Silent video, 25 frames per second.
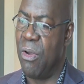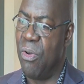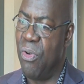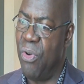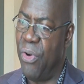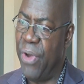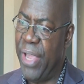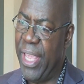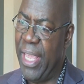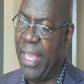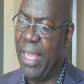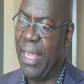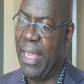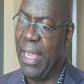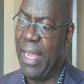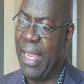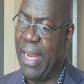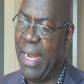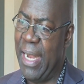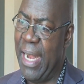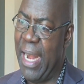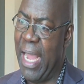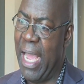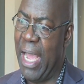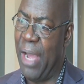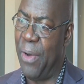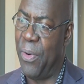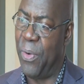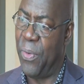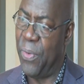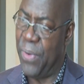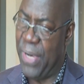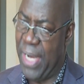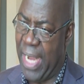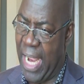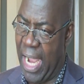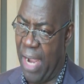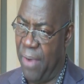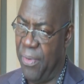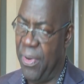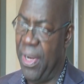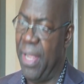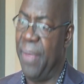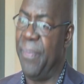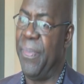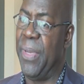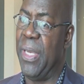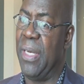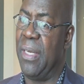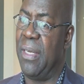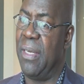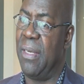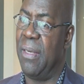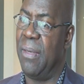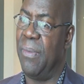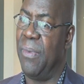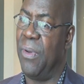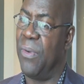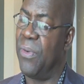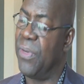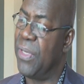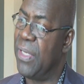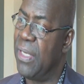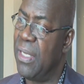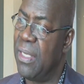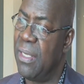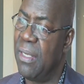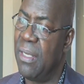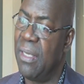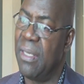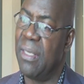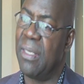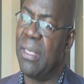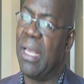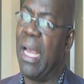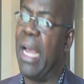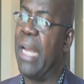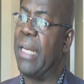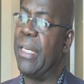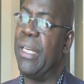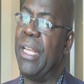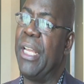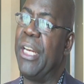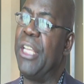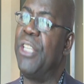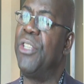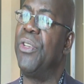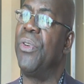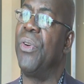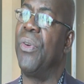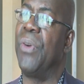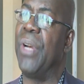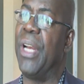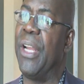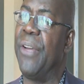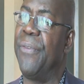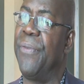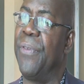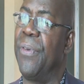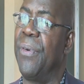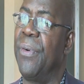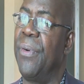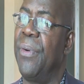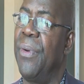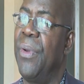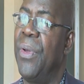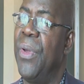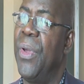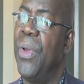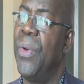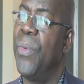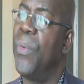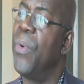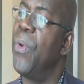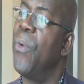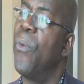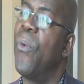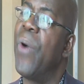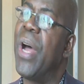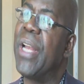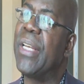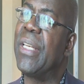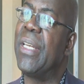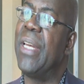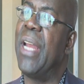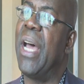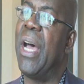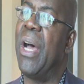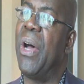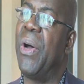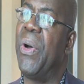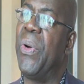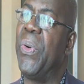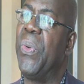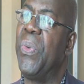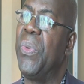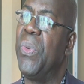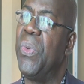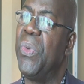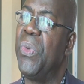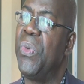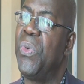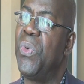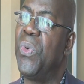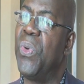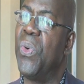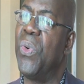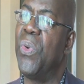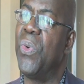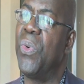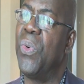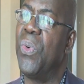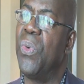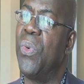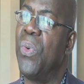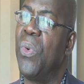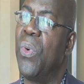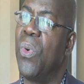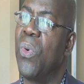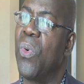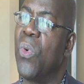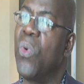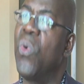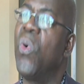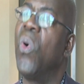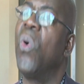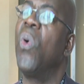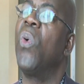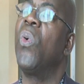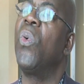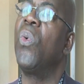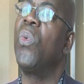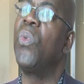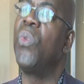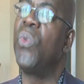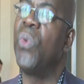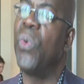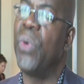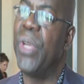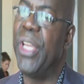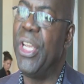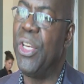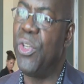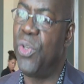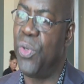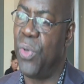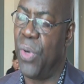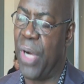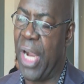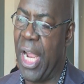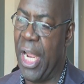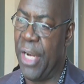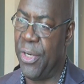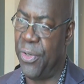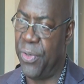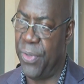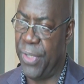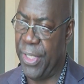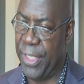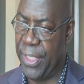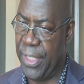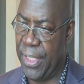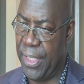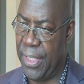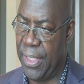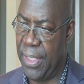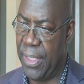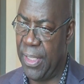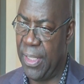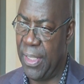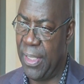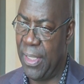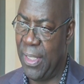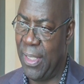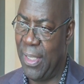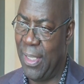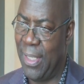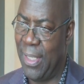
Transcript: going now down a bit, because this is at the regional level. We want now to go to inter countries,